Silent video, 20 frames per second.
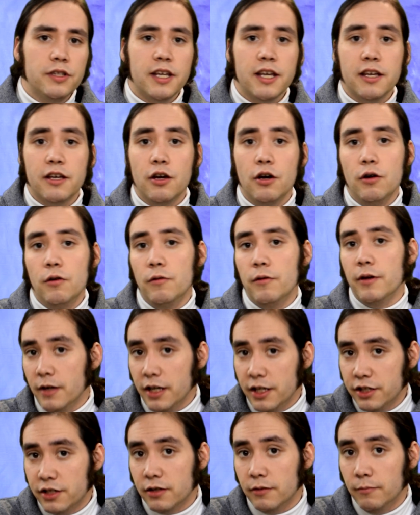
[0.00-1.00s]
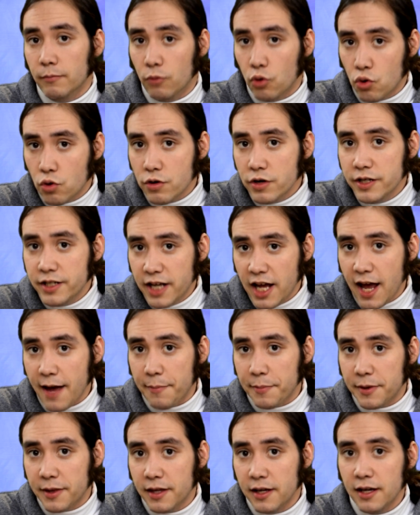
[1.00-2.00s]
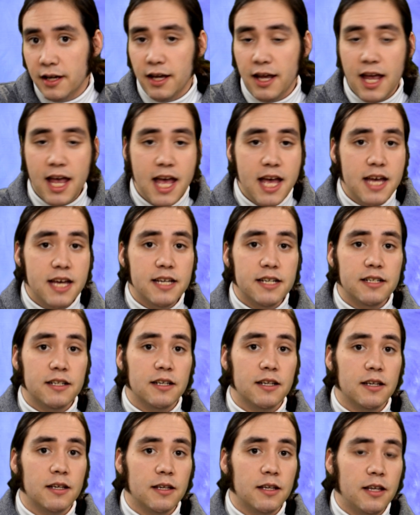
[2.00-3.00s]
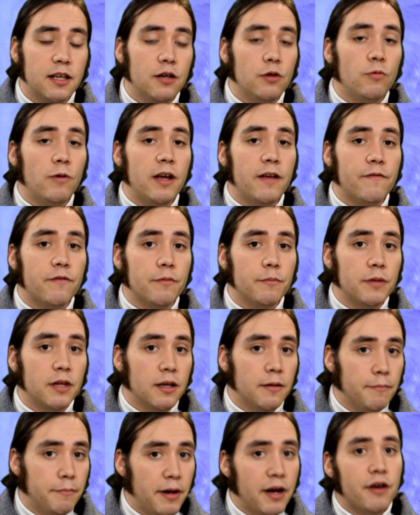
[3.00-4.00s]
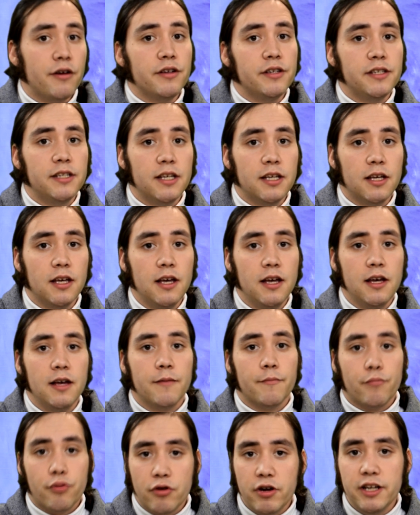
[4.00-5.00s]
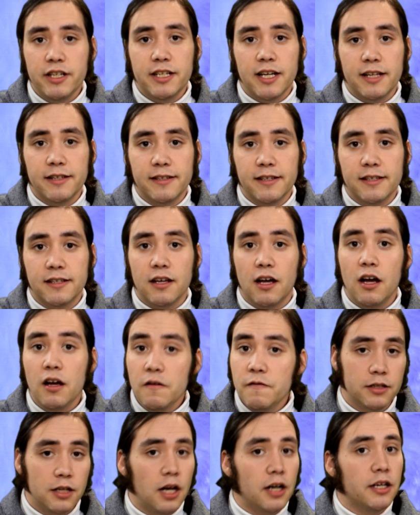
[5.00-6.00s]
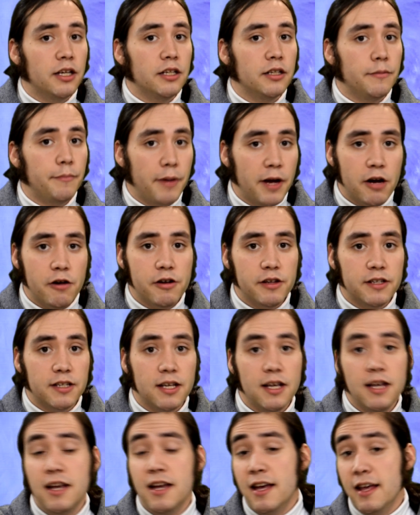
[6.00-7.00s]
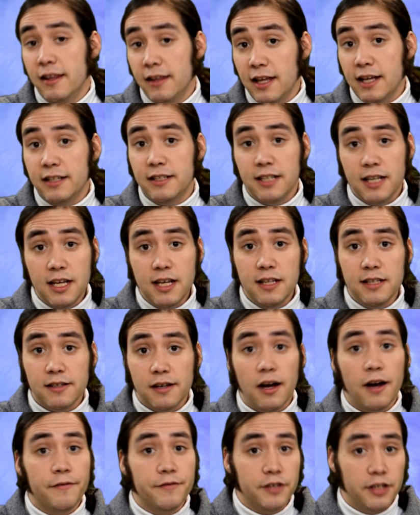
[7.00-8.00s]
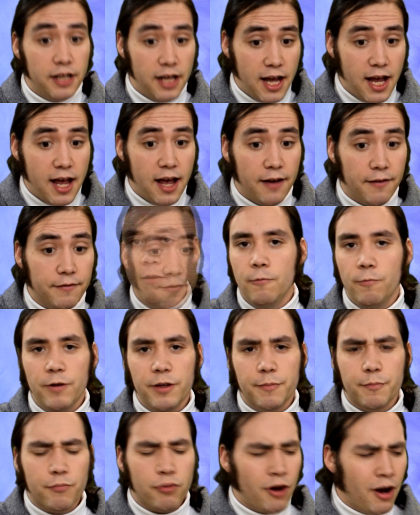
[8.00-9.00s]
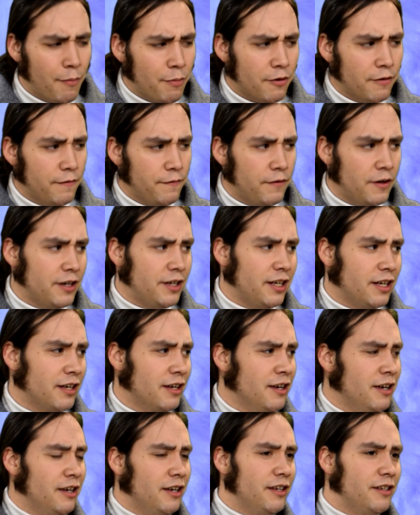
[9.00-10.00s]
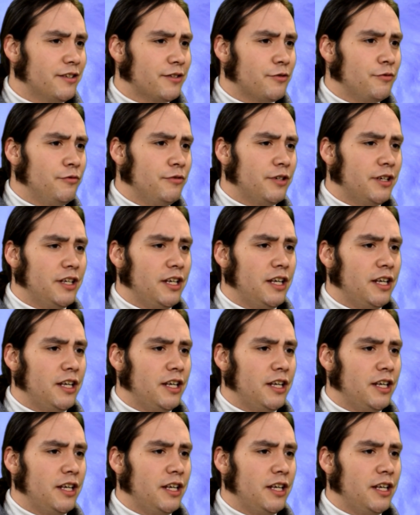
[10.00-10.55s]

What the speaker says: can go into more depth and get away from the embarrassing pretenses of talking to parents that teens often have. With proper funding, a school can